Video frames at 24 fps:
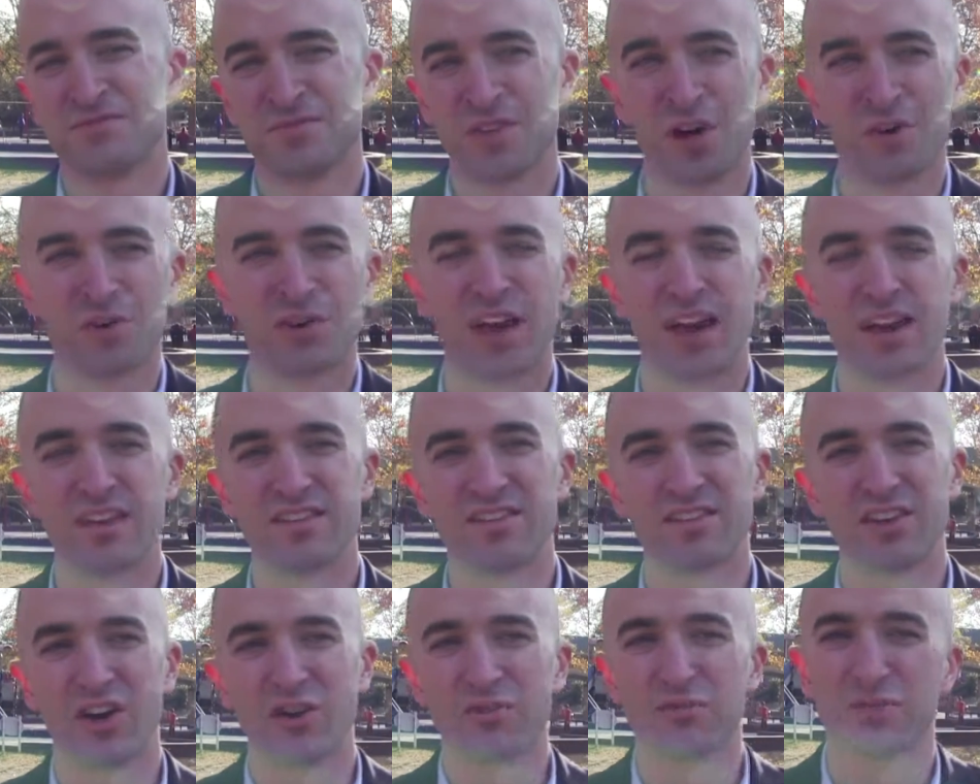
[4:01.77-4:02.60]
Okay,
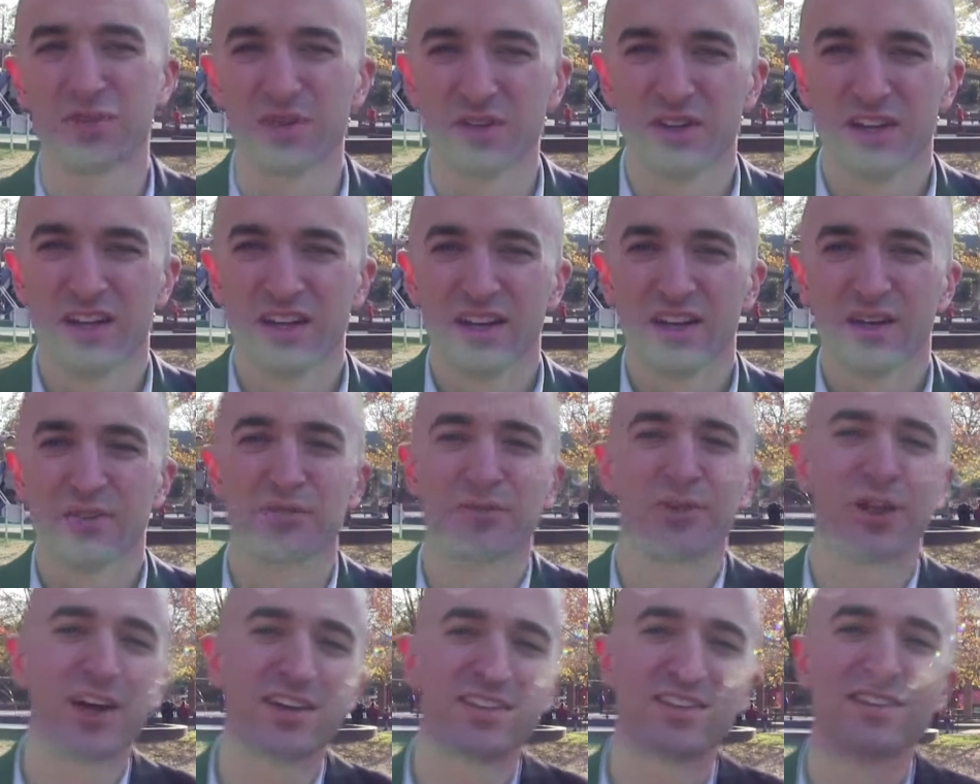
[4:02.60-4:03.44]
so if you if
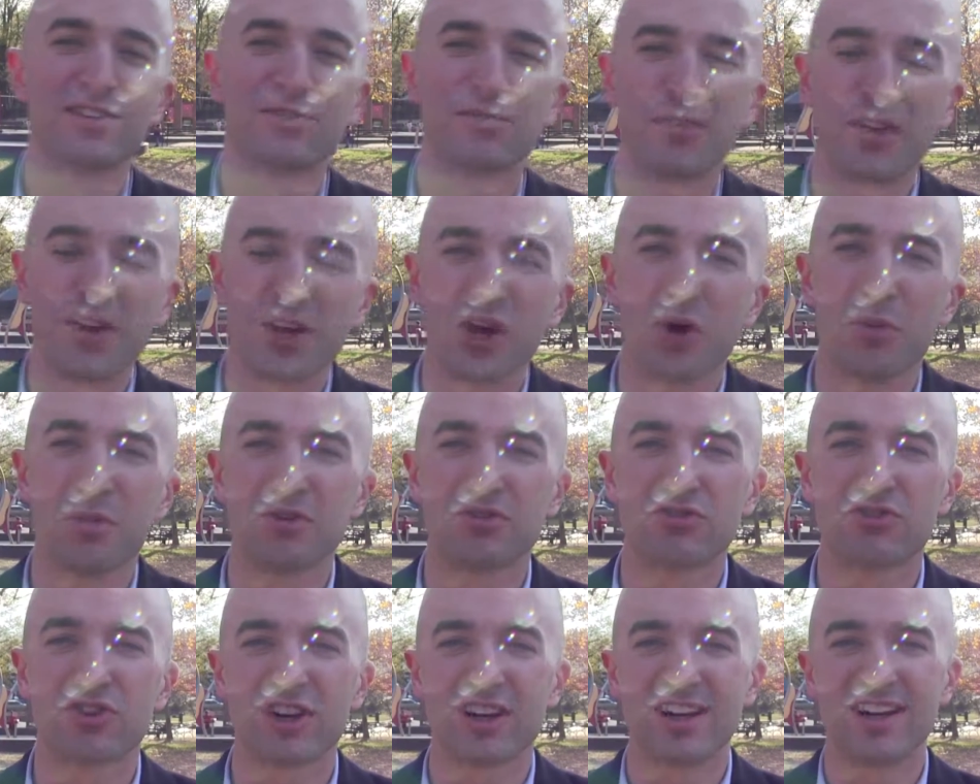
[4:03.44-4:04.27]
you like this video,
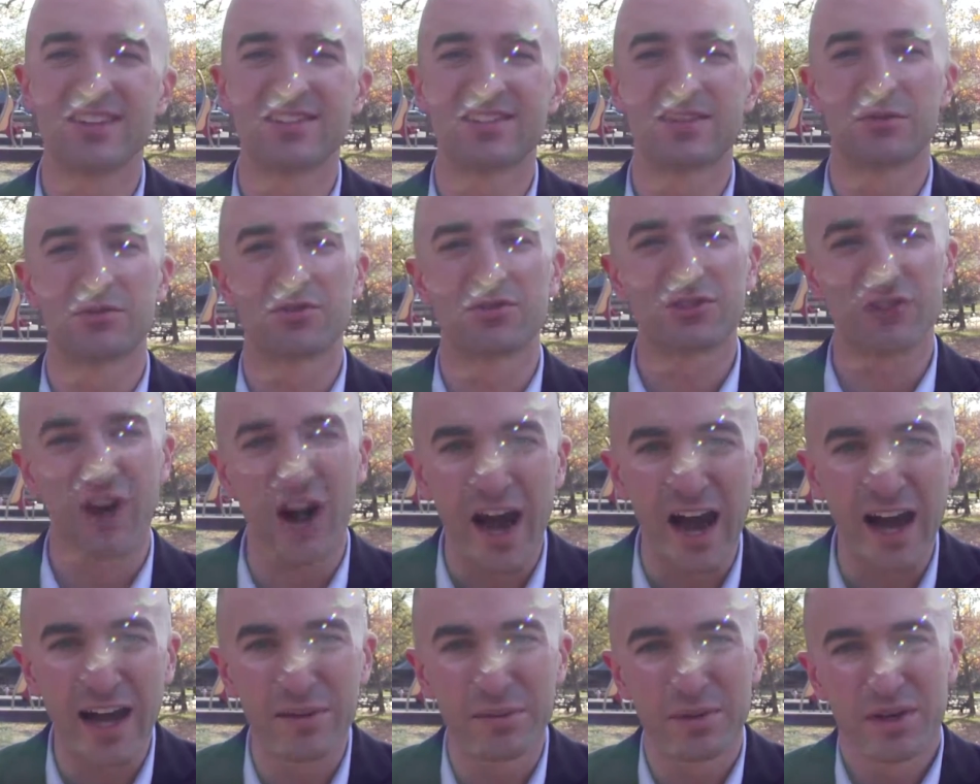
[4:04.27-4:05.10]
be sure to hit
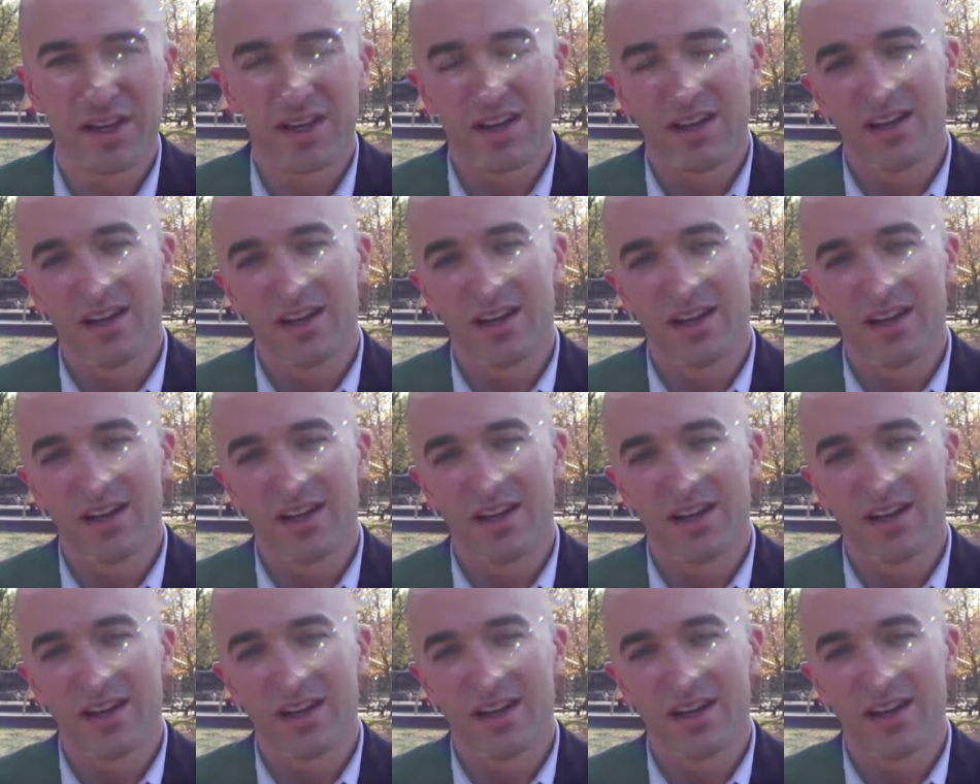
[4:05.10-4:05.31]
subscribe.